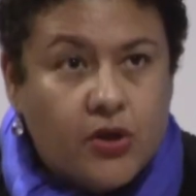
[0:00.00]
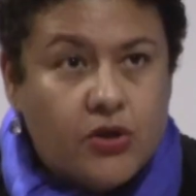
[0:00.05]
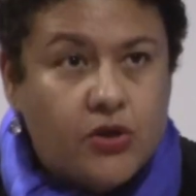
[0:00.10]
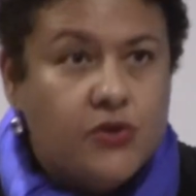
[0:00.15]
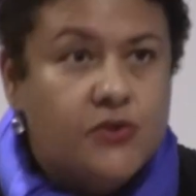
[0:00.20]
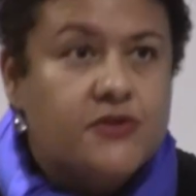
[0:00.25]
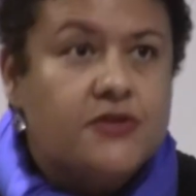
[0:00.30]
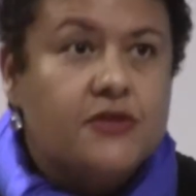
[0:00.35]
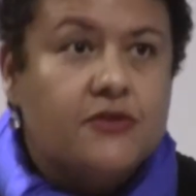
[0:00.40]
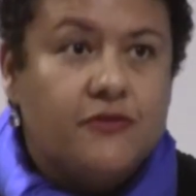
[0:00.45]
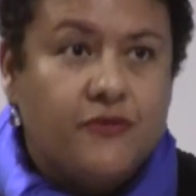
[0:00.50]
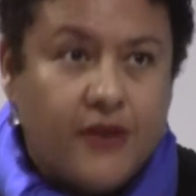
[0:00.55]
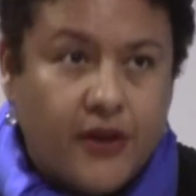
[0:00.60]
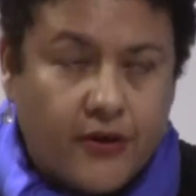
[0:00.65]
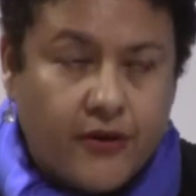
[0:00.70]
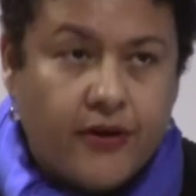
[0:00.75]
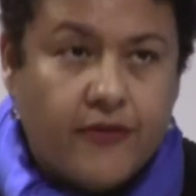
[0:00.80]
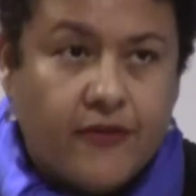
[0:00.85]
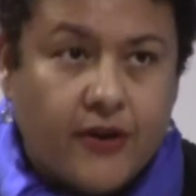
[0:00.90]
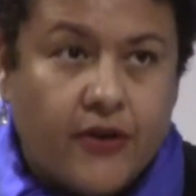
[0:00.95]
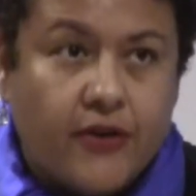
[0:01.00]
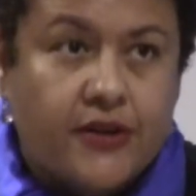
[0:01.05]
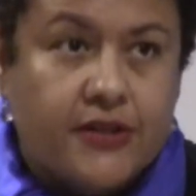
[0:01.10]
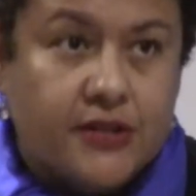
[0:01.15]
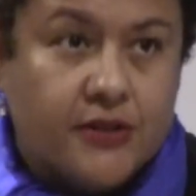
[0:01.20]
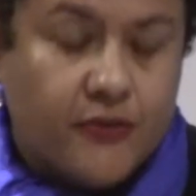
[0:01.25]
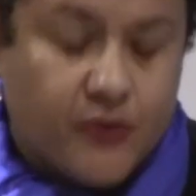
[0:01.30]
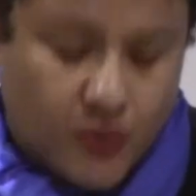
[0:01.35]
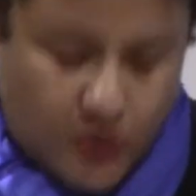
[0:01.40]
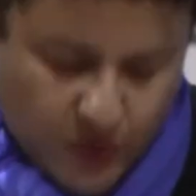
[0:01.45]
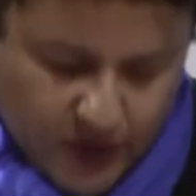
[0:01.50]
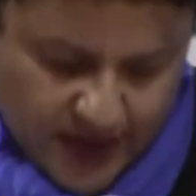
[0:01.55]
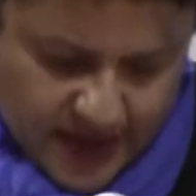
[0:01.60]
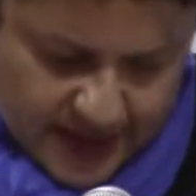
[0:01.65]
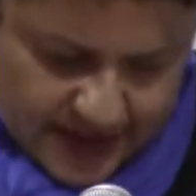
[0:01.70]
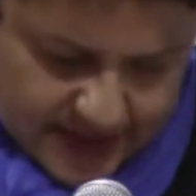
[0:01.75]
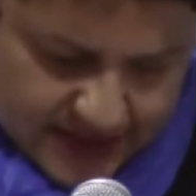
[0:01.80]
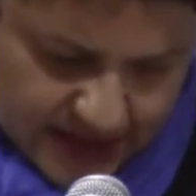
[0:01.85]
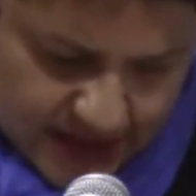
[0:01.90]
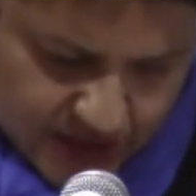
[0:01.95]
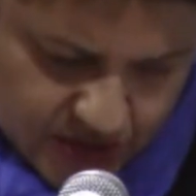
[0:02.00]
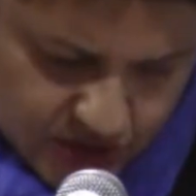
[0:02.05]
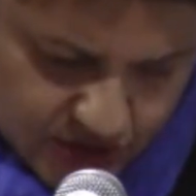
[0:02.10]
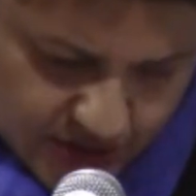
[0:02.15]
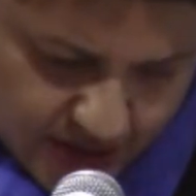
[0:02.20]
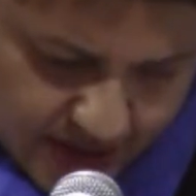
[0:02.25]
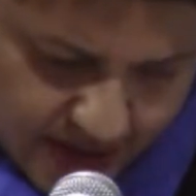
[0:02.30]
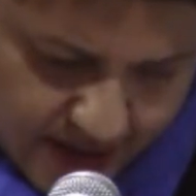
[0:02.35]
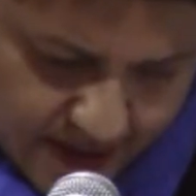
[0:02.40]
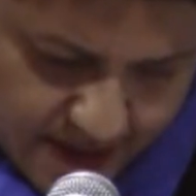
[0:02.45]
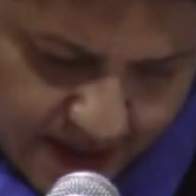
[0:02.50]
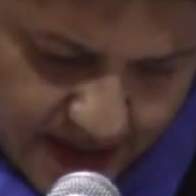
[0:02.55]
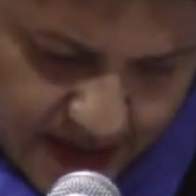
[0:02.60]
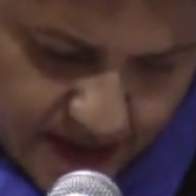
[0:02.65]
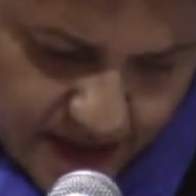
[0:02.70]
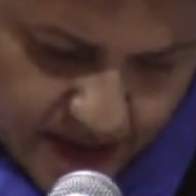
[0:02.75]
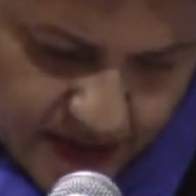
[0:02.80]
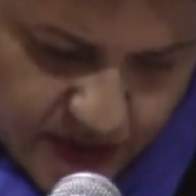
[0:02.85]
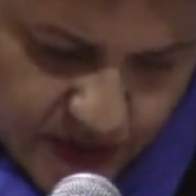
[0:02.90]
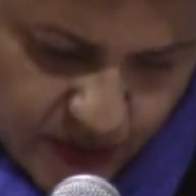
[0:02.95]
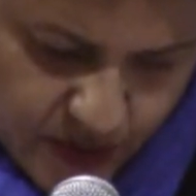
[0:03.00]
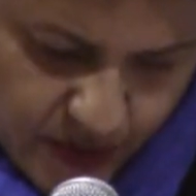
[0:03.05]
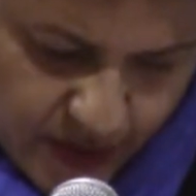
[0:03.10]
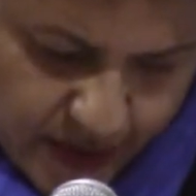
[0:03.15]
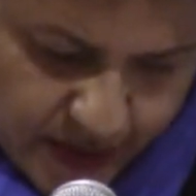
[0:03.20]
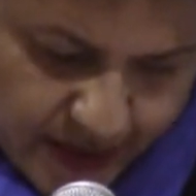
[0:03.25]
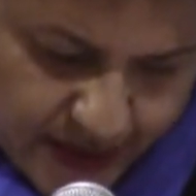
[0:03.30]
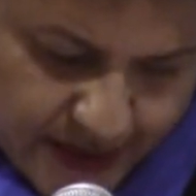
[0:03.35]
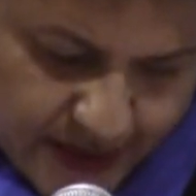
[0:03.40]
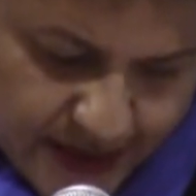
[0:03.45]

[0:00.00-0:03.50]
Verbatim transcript: used in very, very different ways each time in this work.